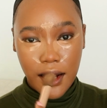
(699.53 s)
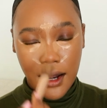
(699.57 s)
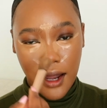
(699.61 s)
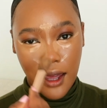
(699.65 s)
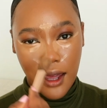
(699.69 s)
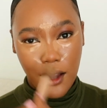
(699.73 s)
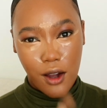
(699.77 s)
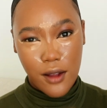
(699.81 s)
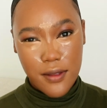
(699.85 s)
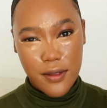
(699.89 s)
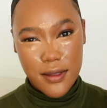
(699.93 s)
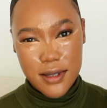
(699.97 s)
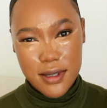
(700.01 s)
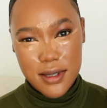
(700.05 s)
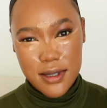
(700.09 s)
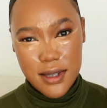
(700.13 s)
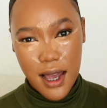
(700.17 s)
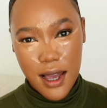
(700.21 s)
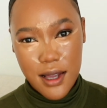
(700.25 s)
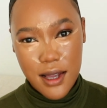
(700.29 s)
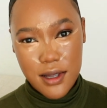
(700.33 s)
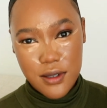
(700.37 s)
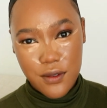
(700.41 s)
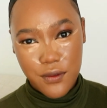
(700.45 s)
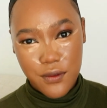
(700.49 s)
like on the
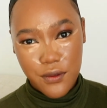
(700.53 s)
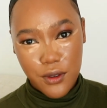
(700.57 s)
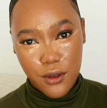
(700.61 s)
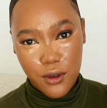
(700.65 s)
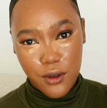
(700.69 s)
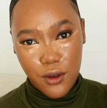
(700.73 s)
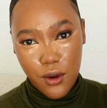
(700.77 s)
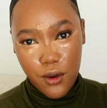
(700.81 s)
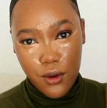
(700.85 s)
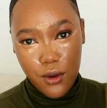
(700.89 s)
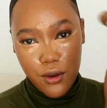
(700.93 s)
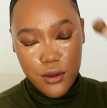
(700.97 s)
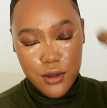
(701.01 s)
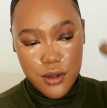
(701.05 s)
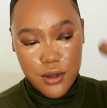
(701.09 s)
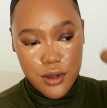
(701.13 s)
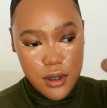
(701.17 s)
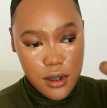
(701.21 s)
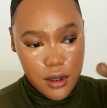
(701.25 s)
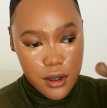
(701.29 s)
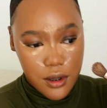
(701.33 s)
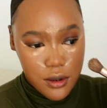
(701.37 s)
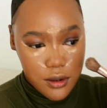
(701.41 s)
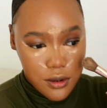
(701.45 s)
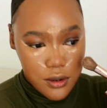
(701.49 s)
sides of the nose